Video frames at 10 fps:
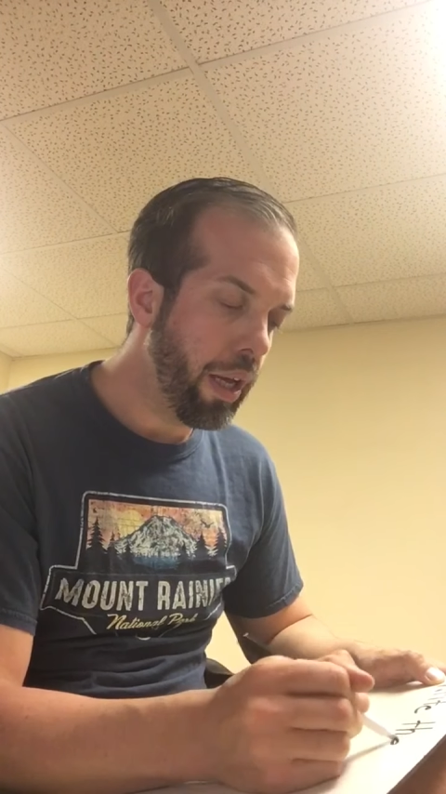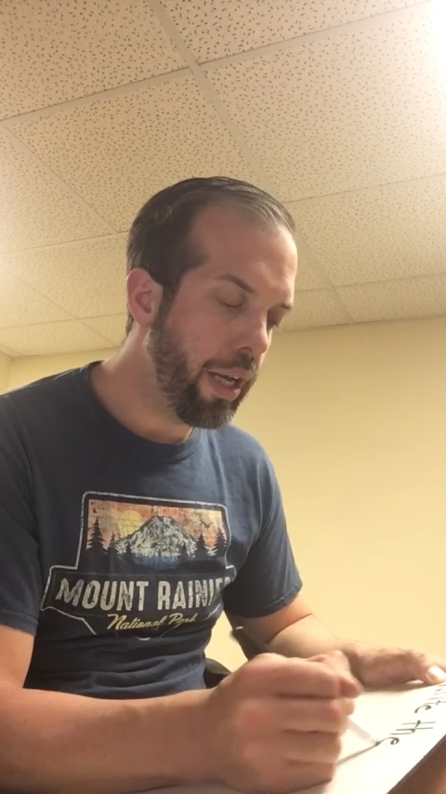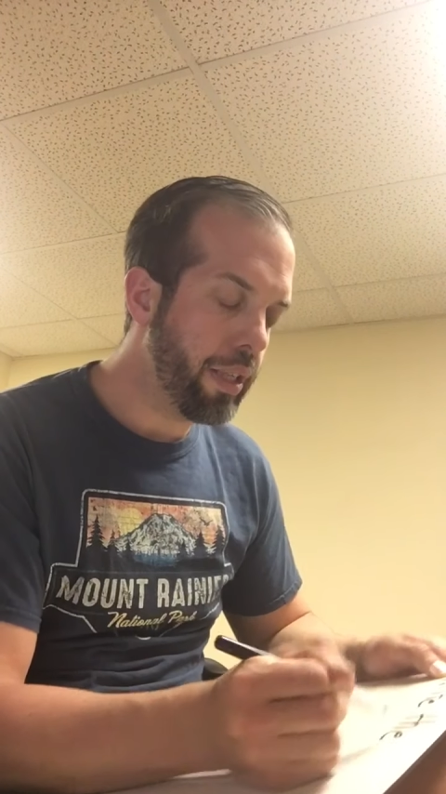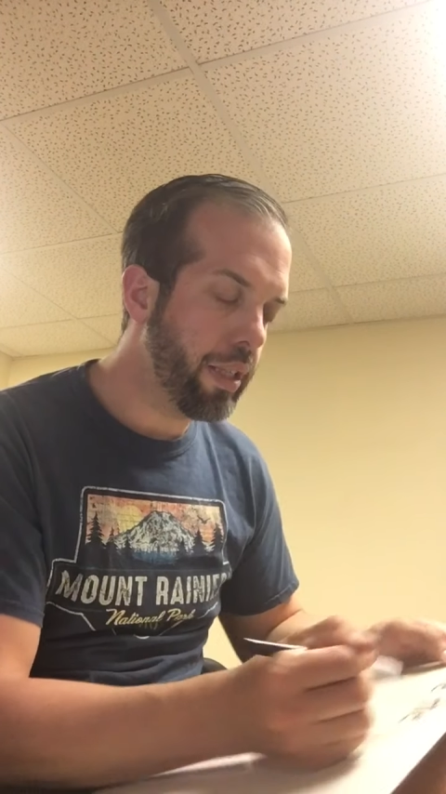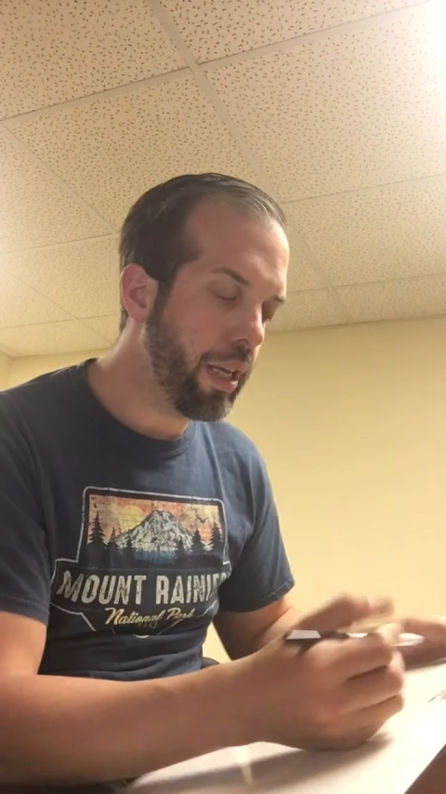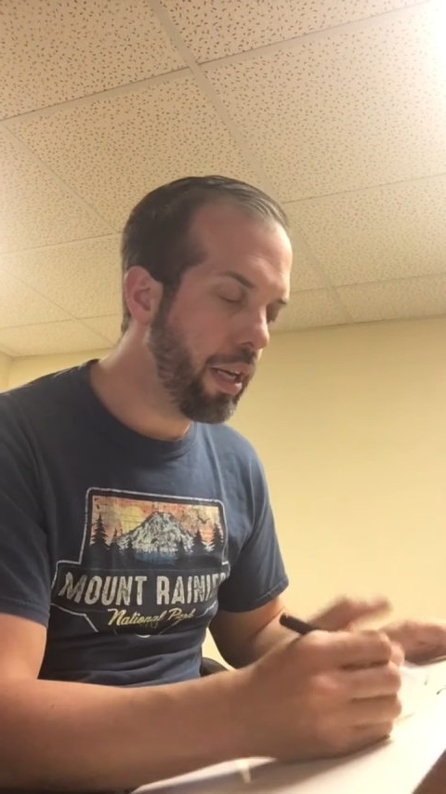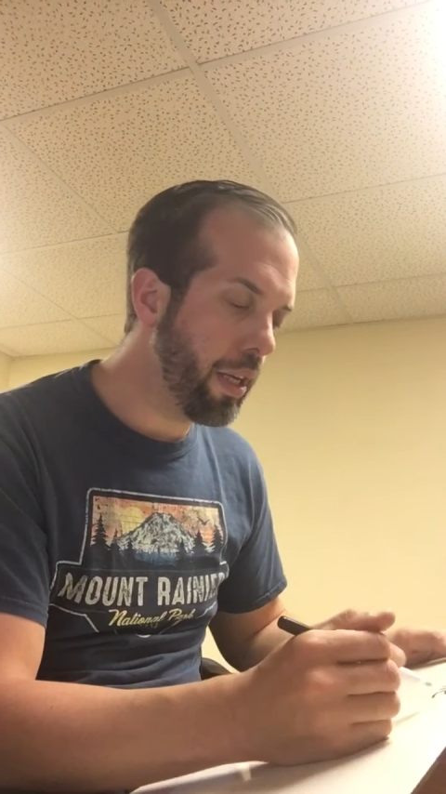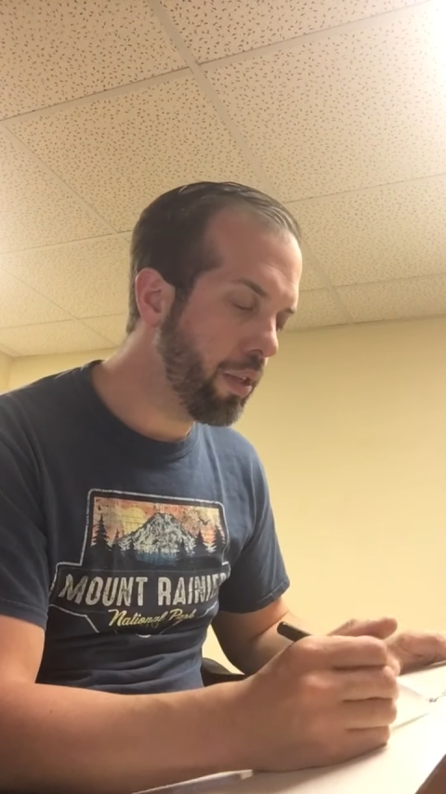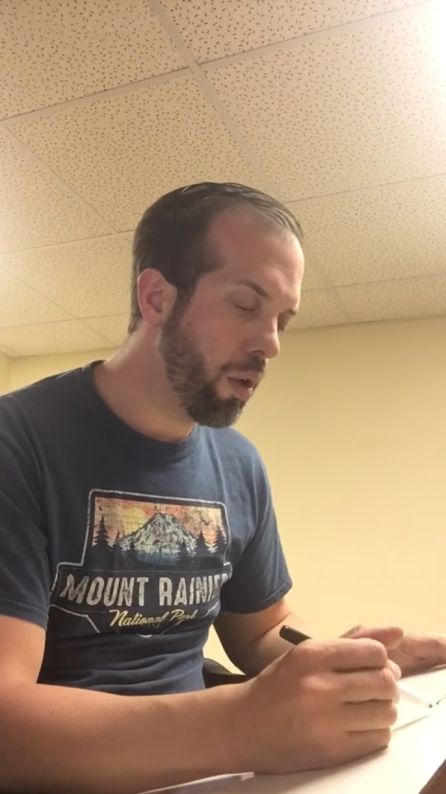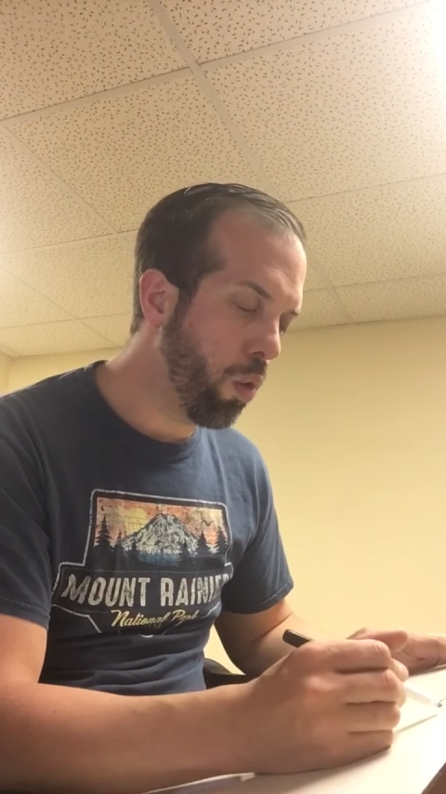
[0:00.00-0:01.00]
it
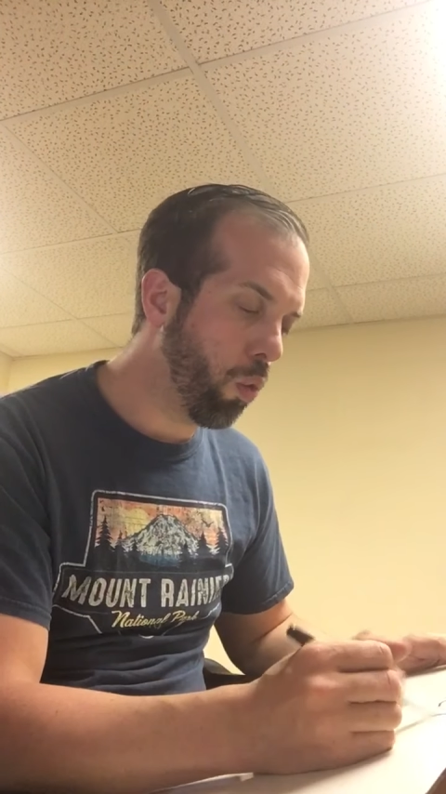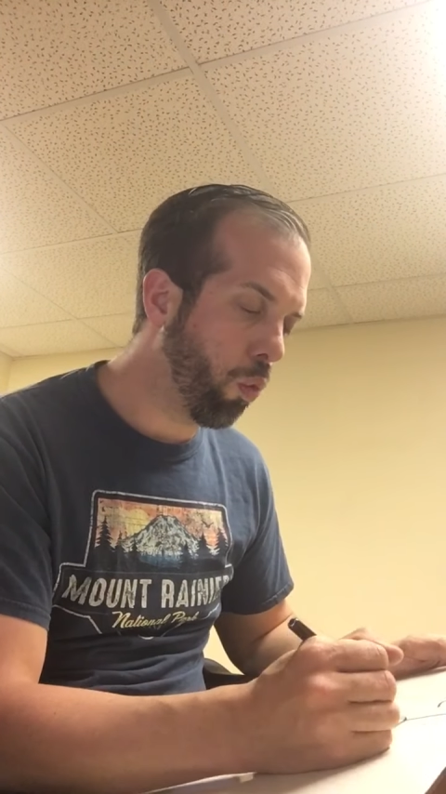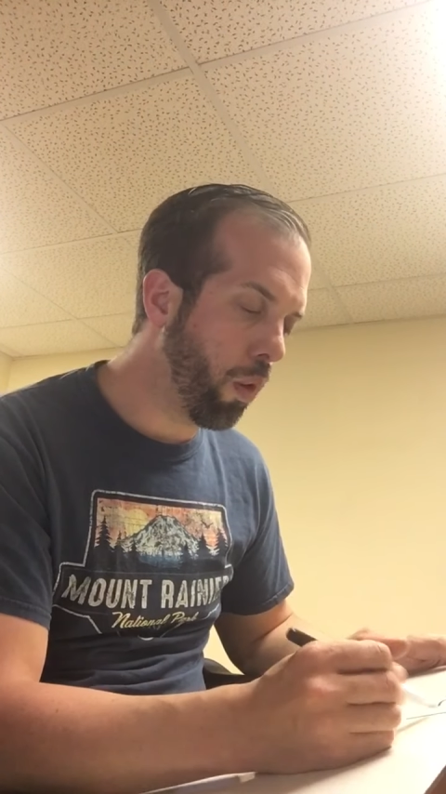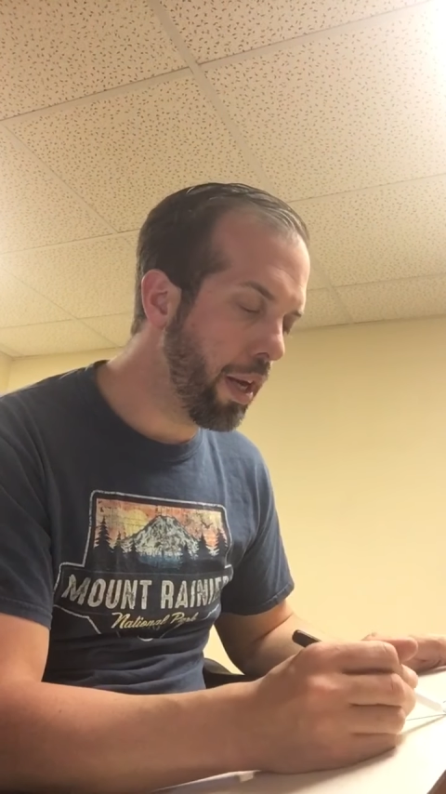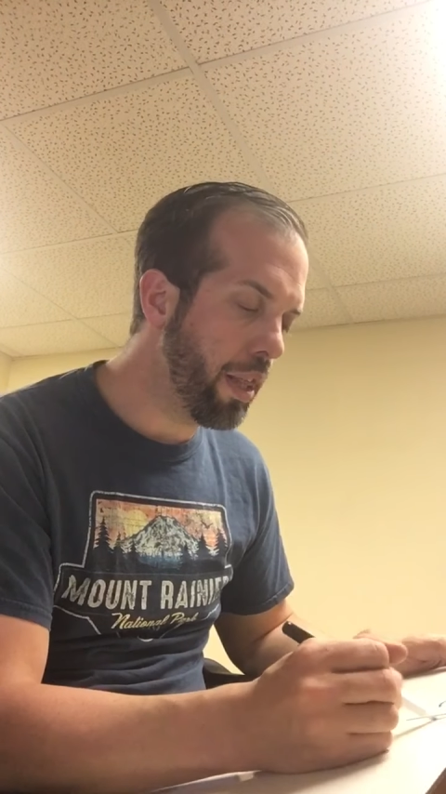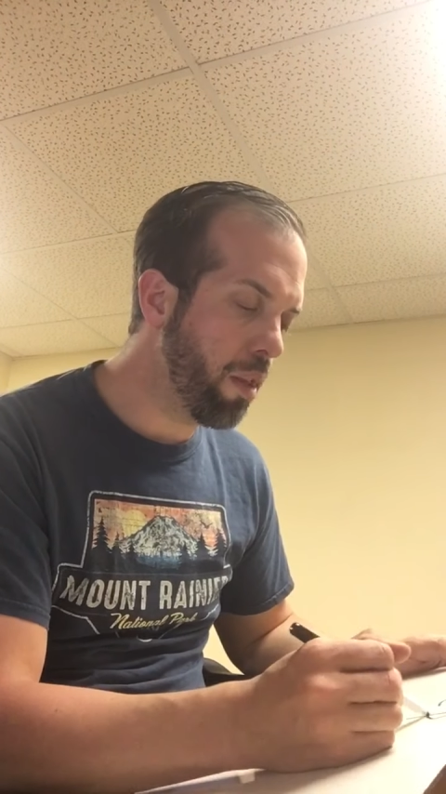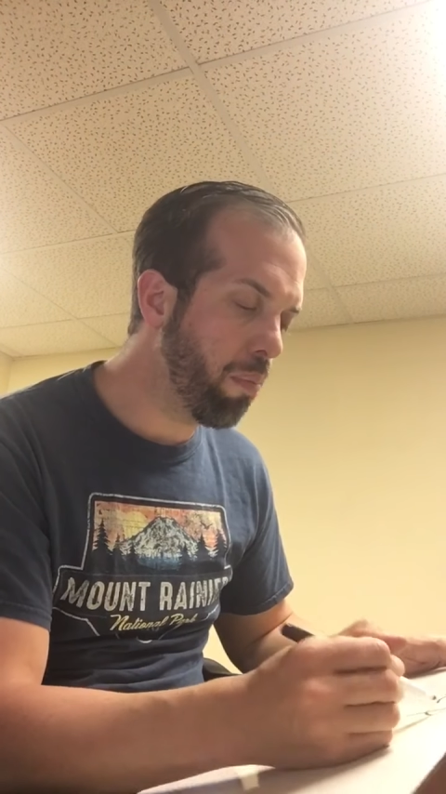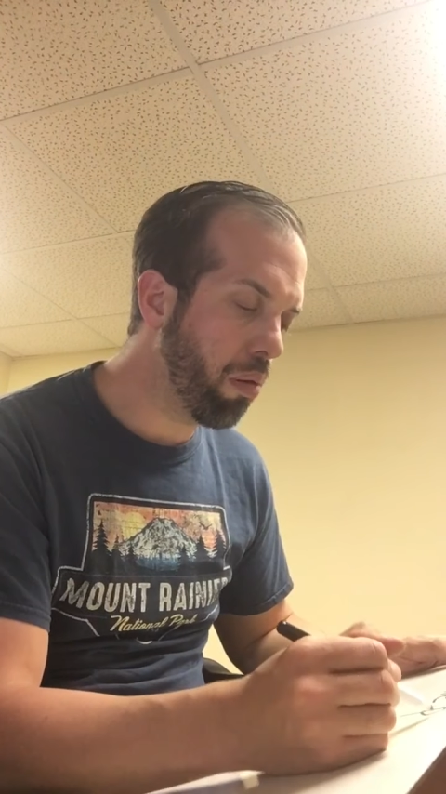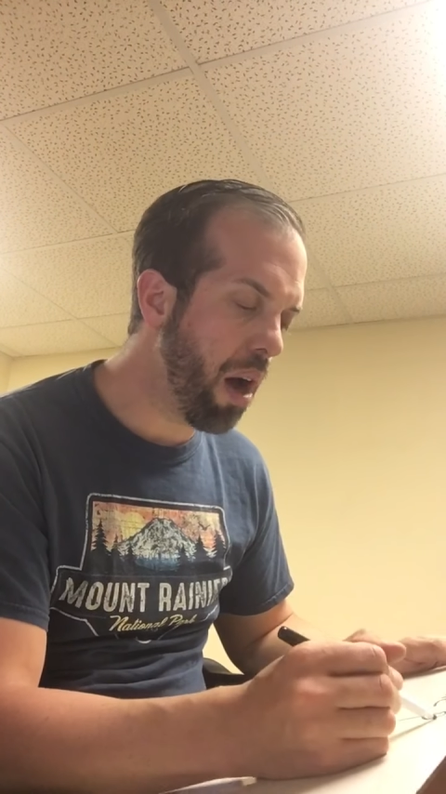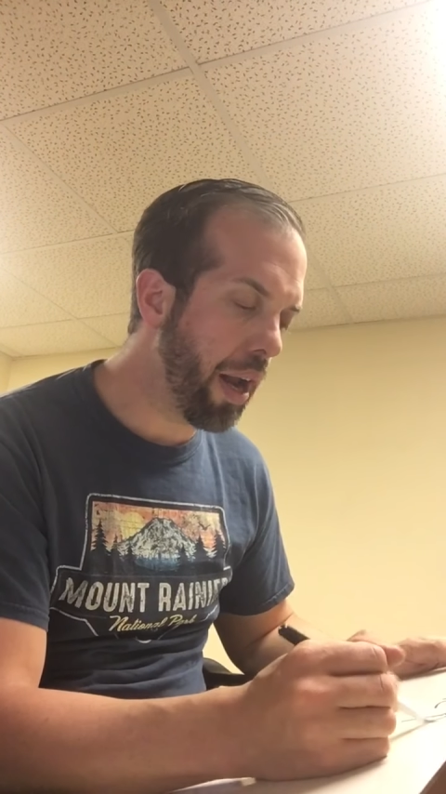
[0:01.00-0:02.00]
says, write the
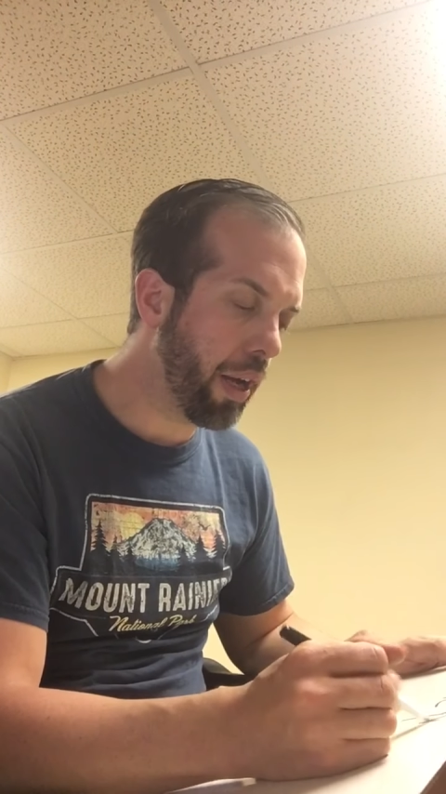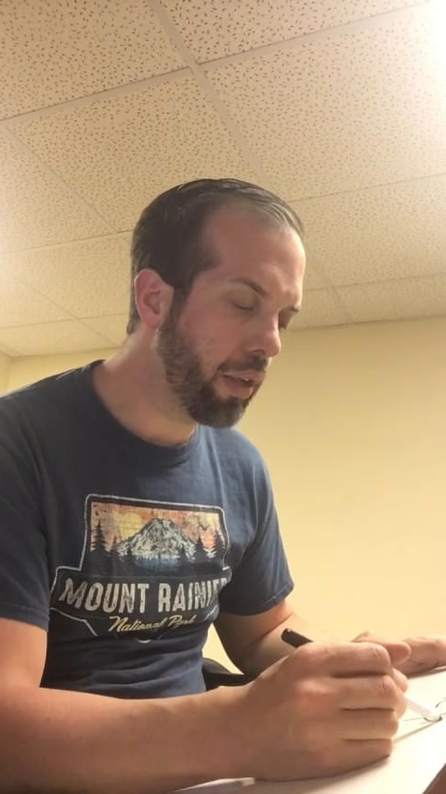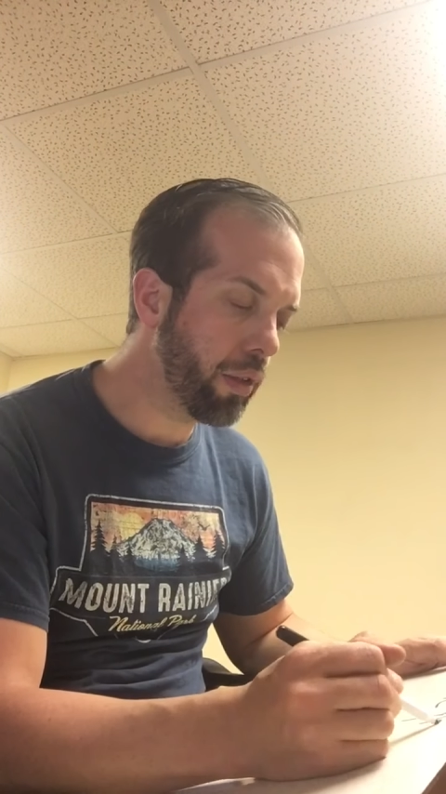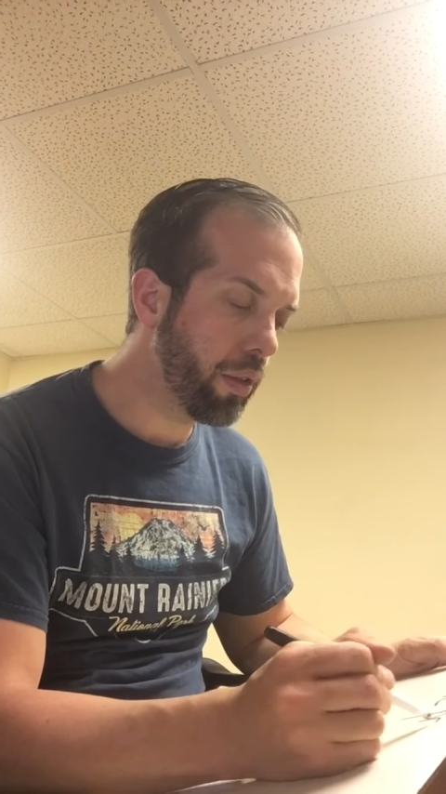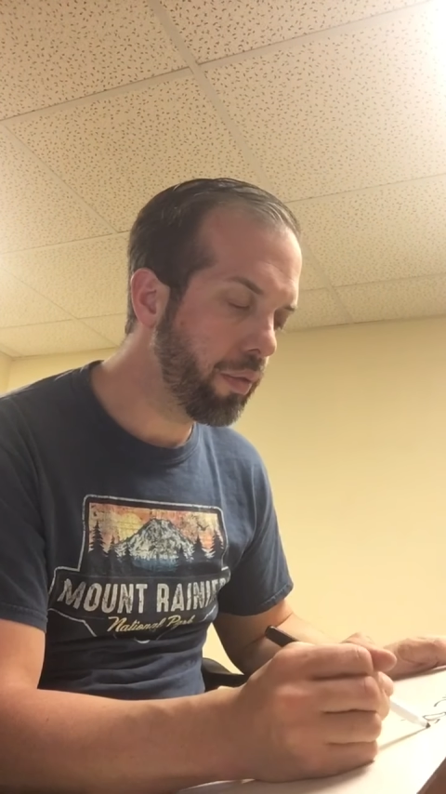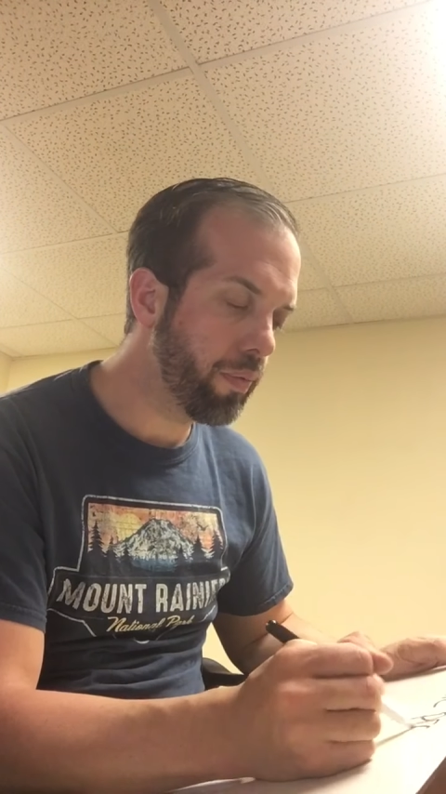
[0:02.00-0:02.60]
product